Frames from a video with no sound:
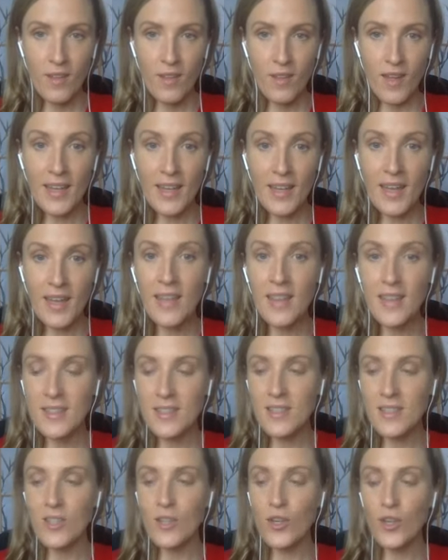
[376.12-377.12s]
And again,
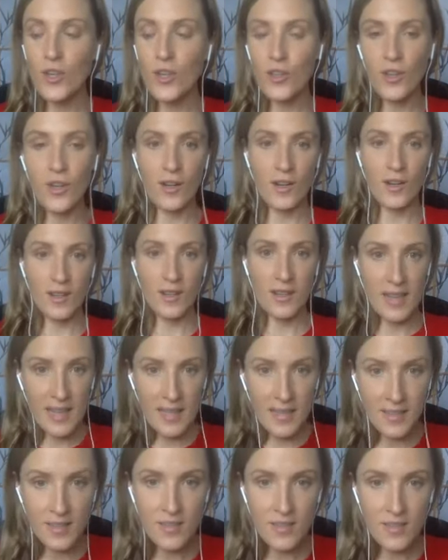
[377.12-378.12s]
this is another
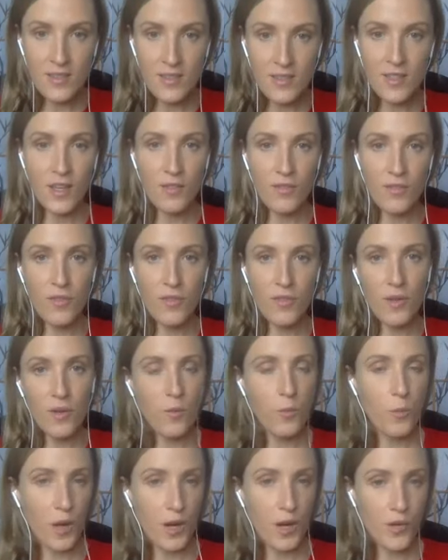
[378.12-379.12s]
lens to kind of
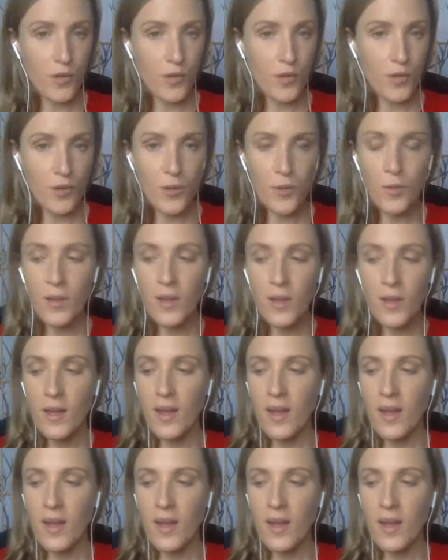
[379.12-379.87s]
work through,